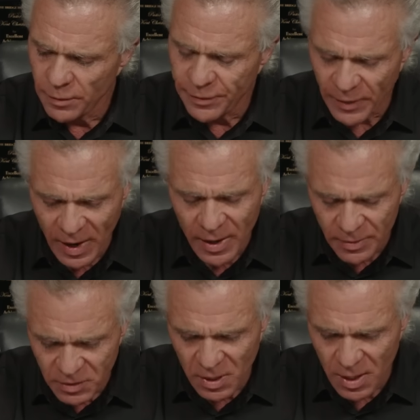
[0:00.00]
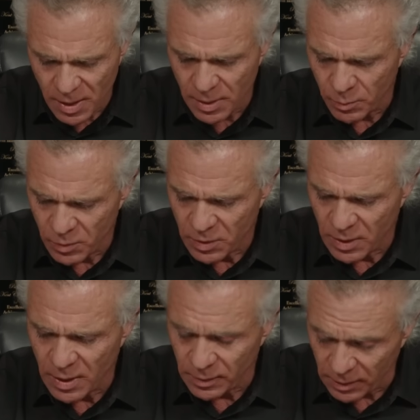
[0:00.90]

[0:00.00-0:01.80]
five times at